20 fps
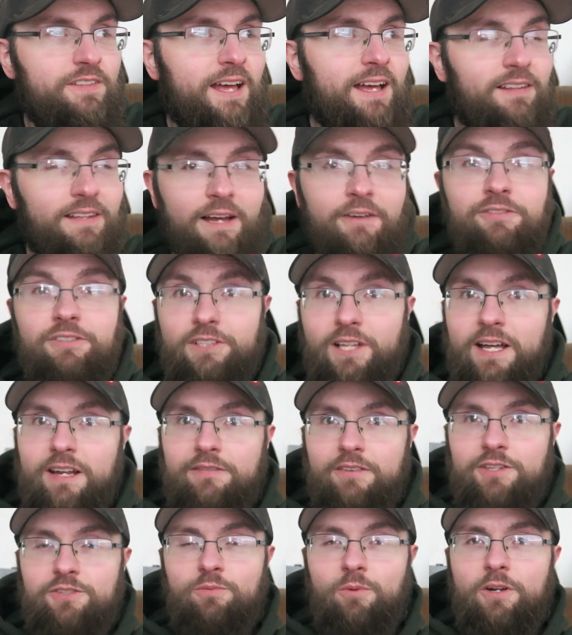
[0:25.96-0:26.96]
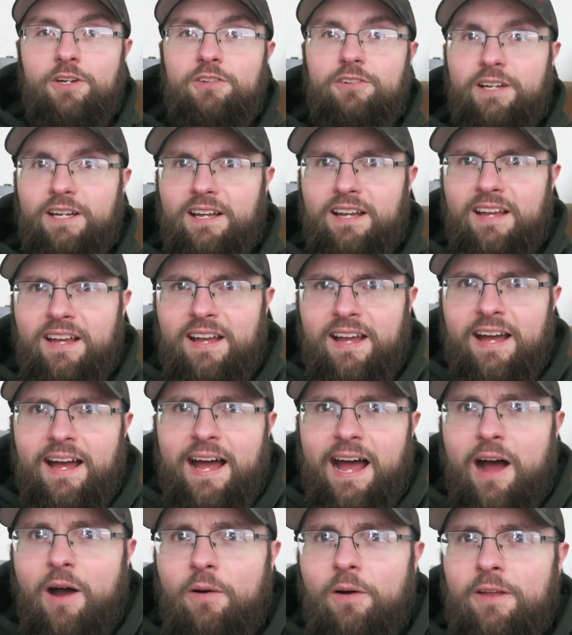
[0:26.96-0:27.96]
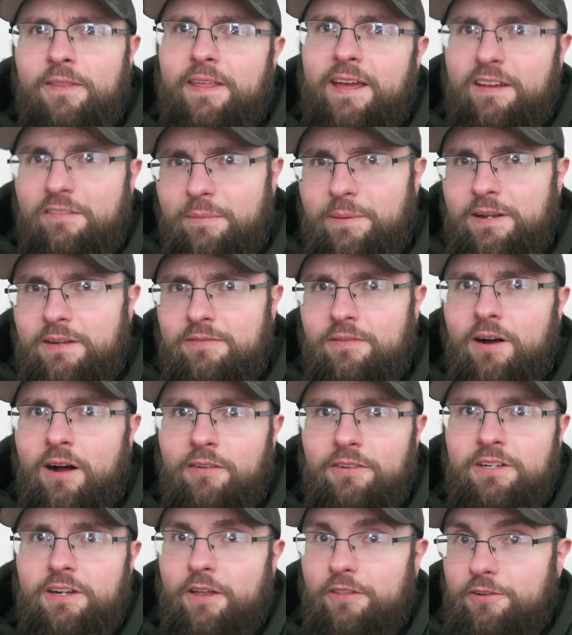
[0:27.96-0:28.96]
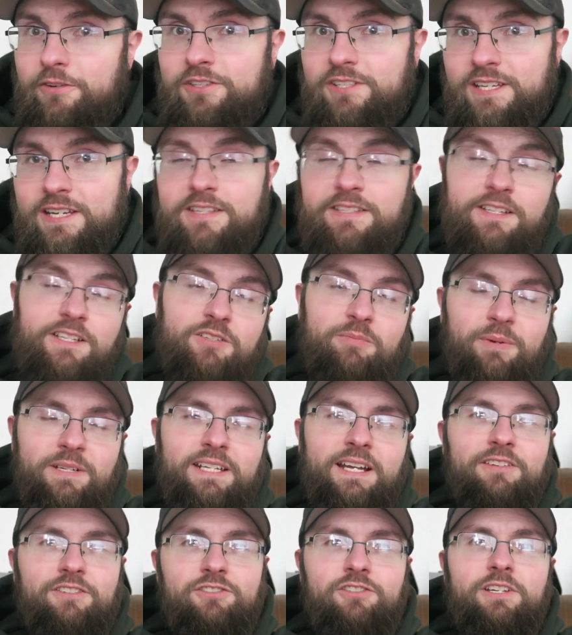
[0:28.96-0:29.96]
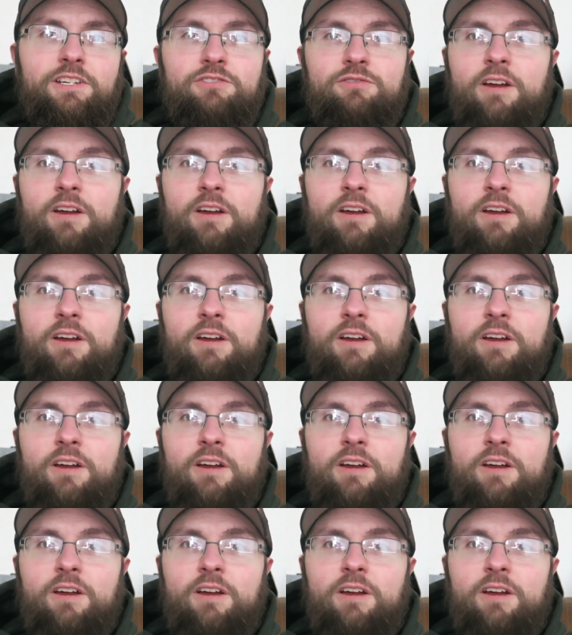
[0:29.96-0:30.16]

And that left a lot of us wondering, how could they have been involved in other seasons, potentially?